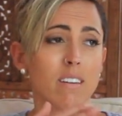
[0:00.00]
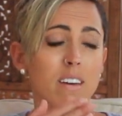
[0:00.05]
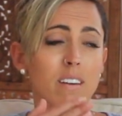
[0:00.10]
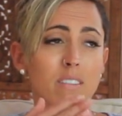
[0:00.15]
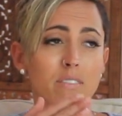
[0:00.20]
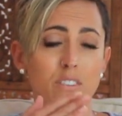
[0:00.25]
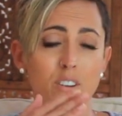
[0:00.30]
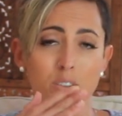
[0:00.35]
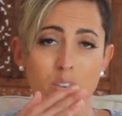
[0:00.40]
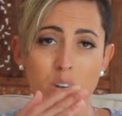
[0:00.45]

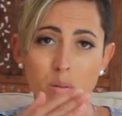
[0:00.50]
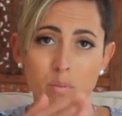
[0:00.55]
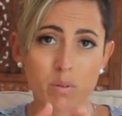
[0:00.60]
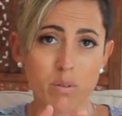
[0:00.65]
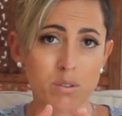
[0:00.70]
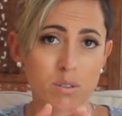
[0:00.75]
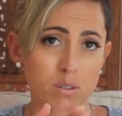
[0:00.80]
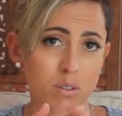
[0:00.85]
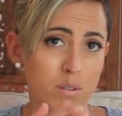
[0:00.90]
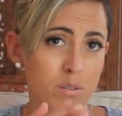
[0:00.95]
if your
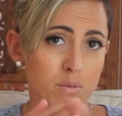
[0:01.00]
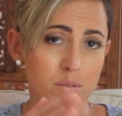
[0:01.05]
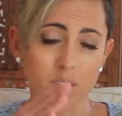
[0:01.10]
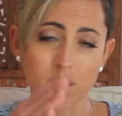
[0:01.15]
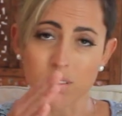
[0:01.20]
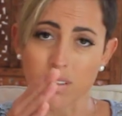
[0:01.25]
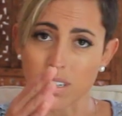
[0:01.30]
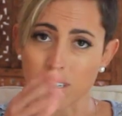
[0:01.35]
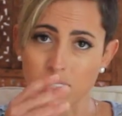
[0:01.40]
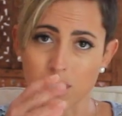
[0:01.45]
nipples are,
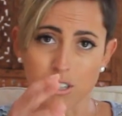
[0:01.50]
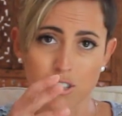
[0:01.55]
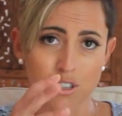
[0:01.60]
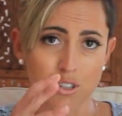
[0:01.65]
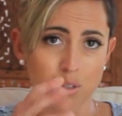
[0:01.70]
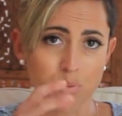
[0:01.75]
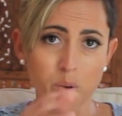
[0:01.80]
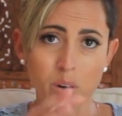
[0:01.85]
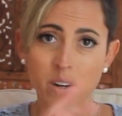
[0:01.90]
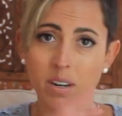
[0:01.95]
the
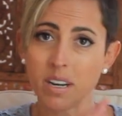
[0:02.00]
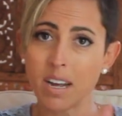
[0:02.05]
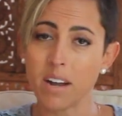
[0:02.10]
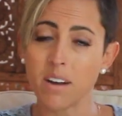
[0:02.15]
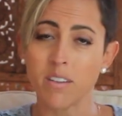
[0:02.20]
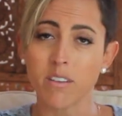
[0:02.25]
tissue's broken down